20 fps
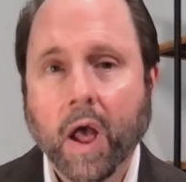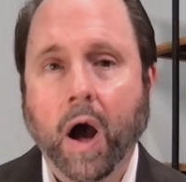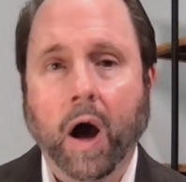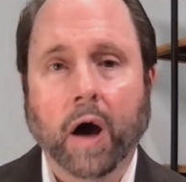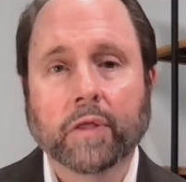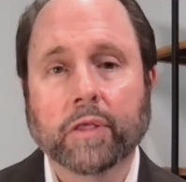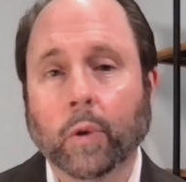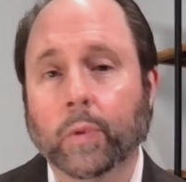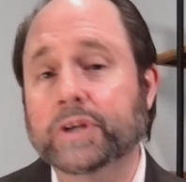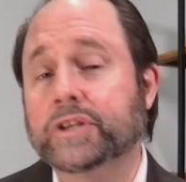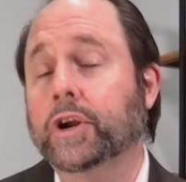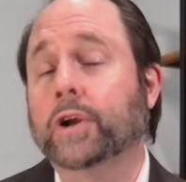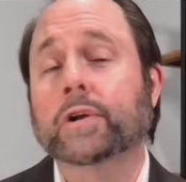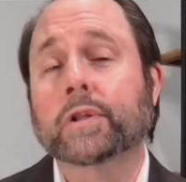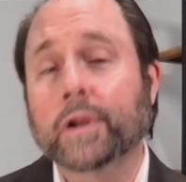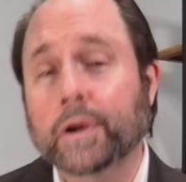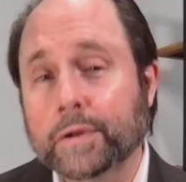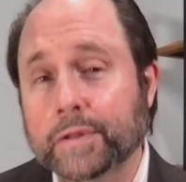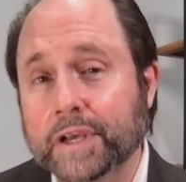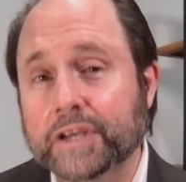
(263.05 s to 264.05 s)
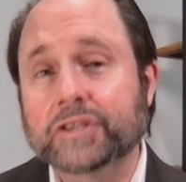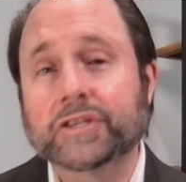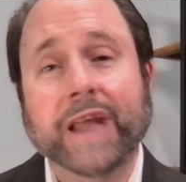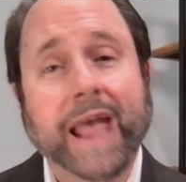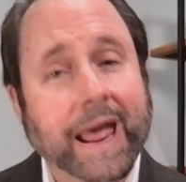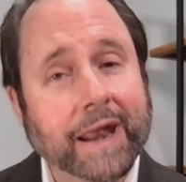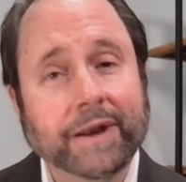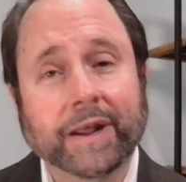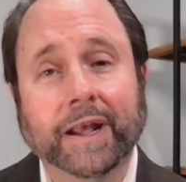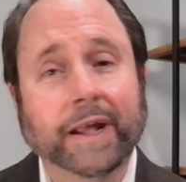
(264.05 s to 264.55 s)
although we should clearly
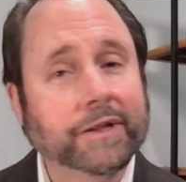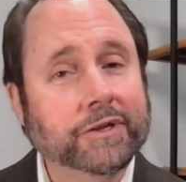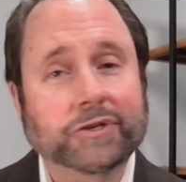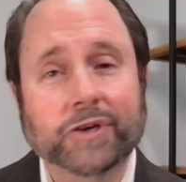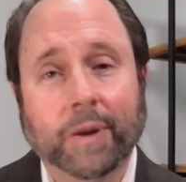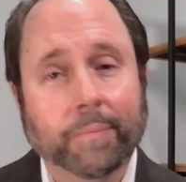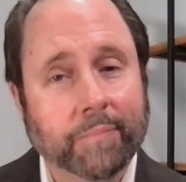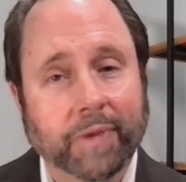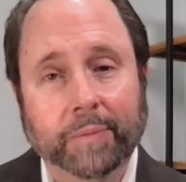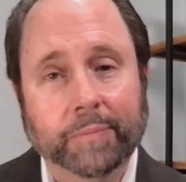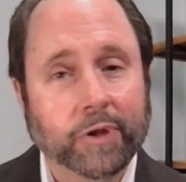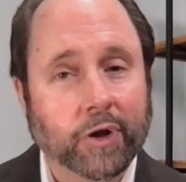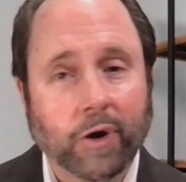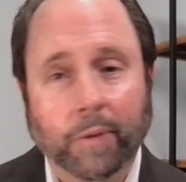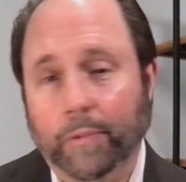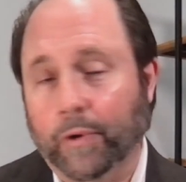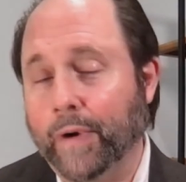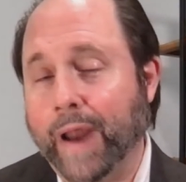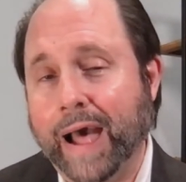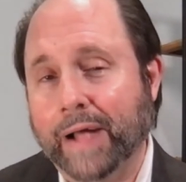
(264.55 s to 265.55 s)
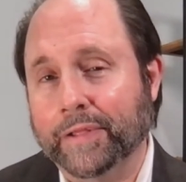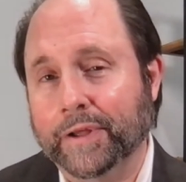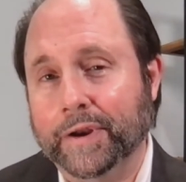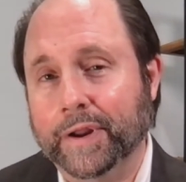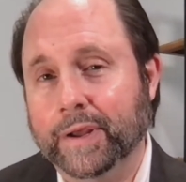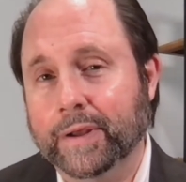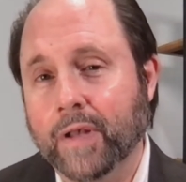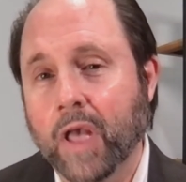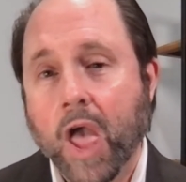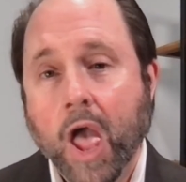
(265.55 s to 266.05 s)
stand against unbiblical
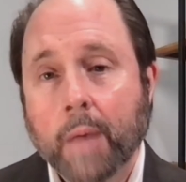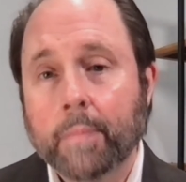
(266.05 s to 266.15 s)
morality,